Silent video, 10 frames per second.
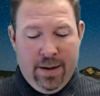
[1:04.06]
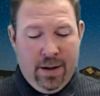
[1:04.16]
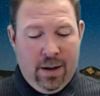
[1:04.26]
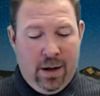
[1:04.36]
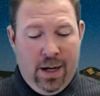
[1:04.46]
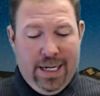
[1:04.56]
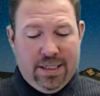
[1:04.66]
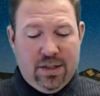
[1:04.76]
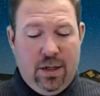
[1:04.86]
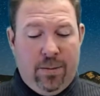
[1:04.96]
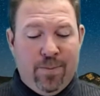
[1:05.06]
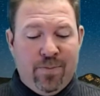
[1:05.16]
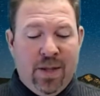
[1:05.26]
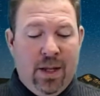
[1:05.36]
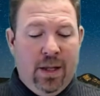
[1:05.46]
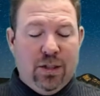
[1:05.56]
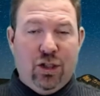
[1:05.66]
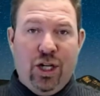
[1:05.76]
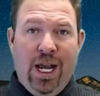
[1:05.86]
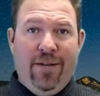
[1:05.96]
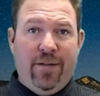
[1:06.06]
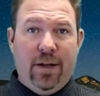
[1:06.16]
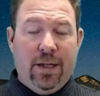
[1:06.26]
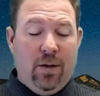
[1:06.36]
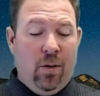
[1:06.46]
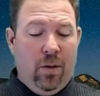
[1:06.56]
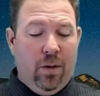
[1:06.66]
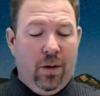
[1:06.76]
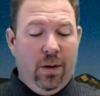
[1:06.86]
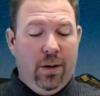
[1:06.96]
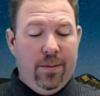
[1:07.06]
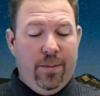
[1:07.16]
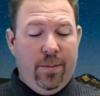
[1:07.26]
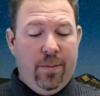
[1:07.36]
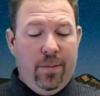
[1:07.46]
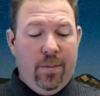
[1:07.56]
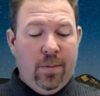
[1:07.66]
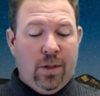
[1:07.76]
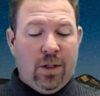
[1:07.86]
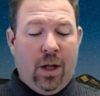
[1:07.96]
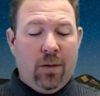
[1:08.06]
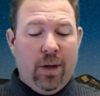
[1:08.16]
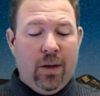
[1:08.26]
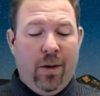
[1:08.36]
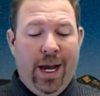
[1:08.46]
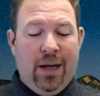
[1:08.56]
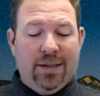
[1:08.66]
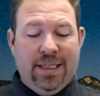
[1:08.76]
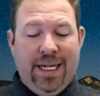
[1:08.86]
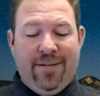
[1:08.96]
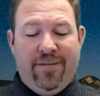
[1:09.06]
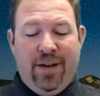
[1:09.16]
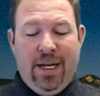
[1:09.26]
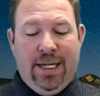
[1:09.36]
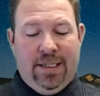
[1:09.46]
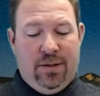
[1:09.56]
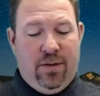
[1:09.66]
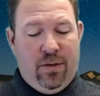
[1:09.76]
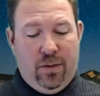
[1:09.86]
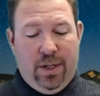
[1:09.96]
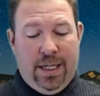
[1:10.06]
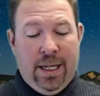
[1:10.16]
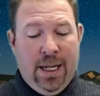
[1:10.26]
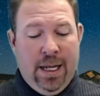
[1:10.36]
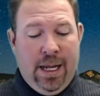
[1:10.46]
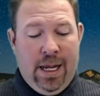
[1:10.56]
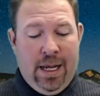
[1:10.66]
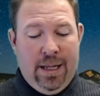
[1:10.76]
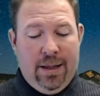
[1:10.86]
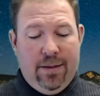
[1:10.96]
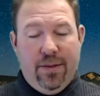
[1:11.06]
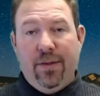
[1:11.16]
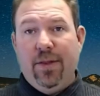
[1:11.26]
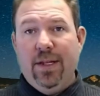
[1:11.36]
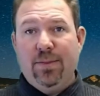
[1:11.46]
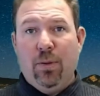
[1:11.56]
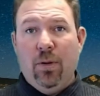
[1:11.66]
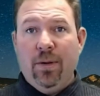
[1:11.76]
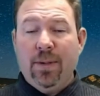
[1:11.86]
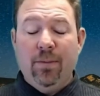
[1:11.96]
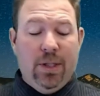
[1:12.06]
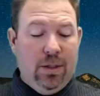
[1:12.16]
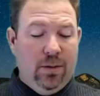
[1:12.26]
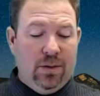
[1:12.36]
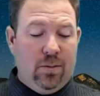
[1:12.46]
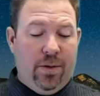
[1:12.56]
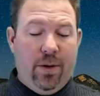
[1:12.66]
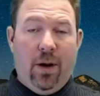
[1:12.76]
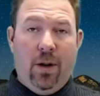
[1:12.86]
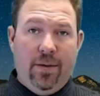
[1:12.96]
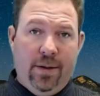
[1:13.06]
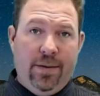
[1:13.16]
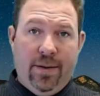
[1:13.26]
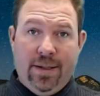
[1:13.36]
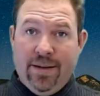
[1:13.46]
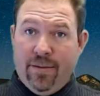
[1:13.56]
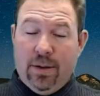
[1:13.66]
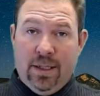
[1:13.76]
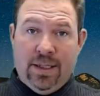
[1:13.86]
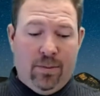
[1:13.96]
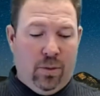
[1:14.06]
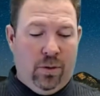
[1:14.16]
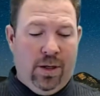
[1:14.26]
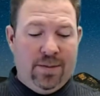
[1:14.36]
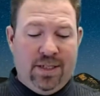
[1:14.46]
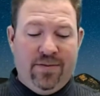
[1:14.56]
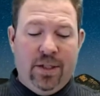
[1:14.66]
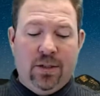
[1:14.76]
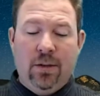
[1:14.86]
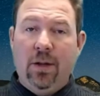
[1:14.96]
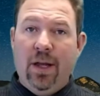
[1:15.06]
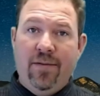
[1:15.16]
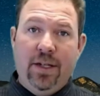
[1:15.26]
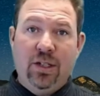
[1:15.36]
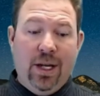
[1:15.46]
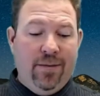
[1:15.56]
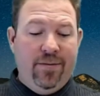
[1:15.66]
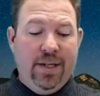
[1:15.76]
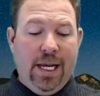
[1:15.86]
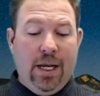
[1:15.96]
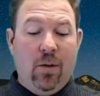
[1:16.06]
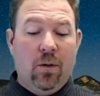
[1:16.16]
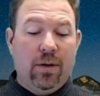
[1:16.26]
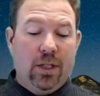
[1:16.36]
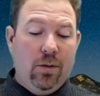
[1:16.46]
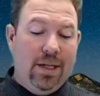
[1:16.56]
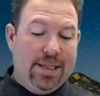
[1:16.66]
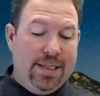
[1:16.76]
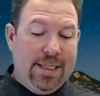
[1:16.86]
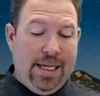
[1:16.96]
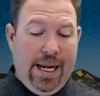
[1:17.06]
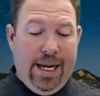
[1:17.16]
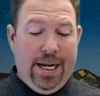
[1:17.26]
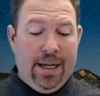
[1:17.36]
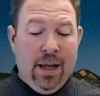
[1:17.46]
All right, so Chappa, or Colorado Housing and Finance Authority. This program can be used with all of the different lending programs: conventional, FHA, VA, or USDA.